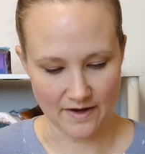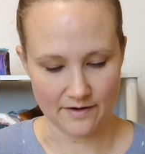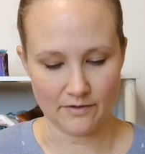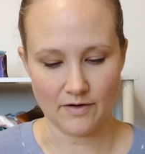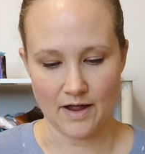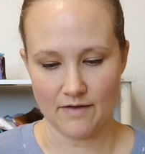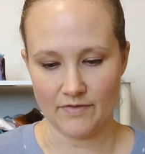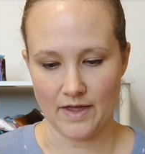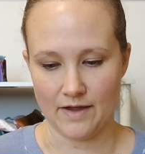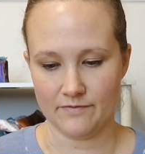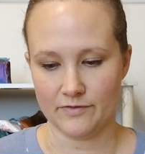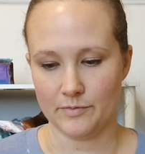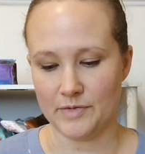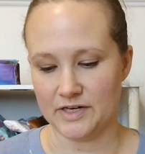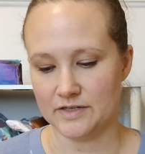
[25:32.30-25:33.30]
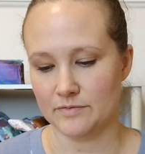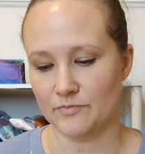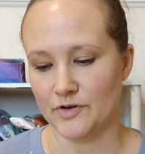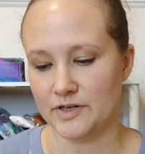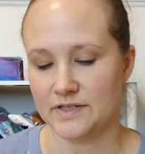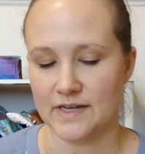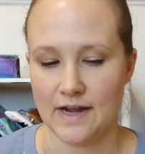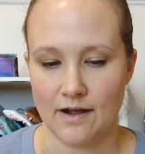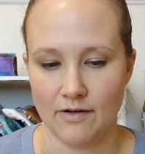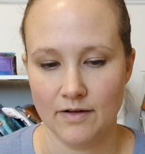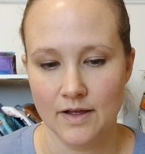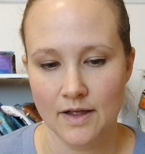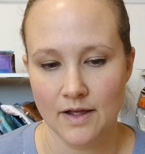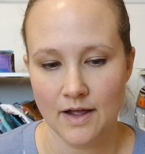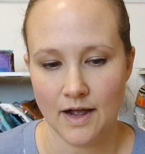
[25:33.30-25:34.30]
I don't have that information printed out.
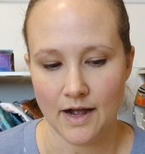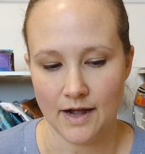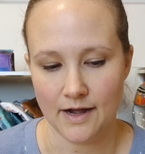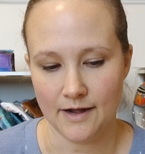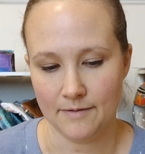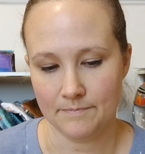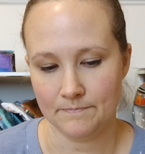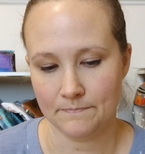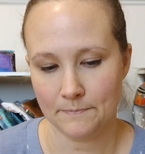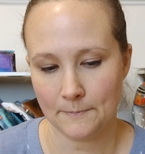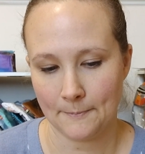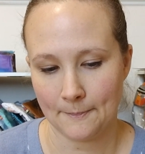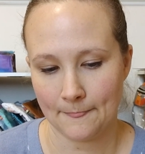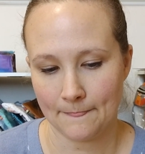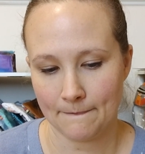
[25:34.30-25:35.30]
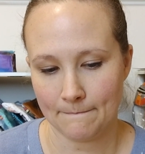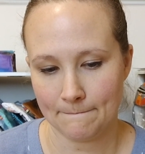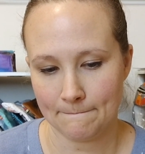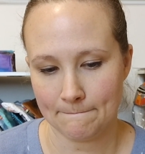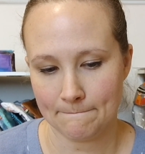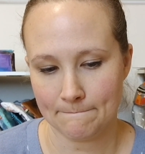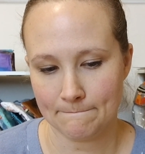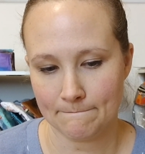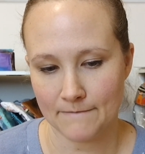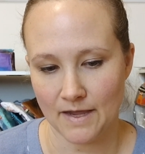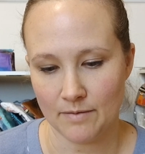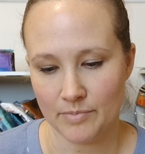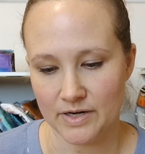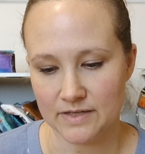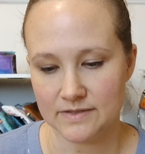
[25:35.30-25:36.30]

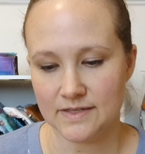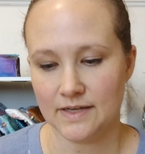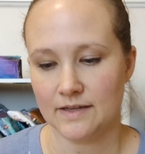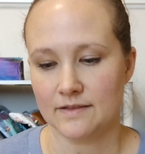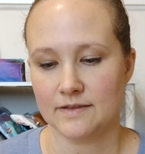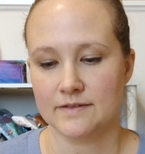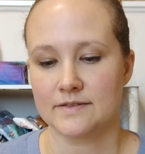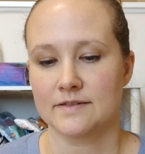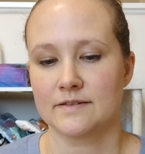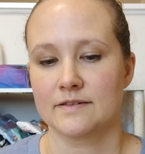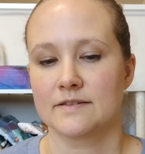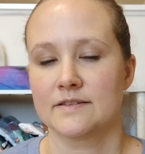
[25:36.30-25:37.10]
But it's like this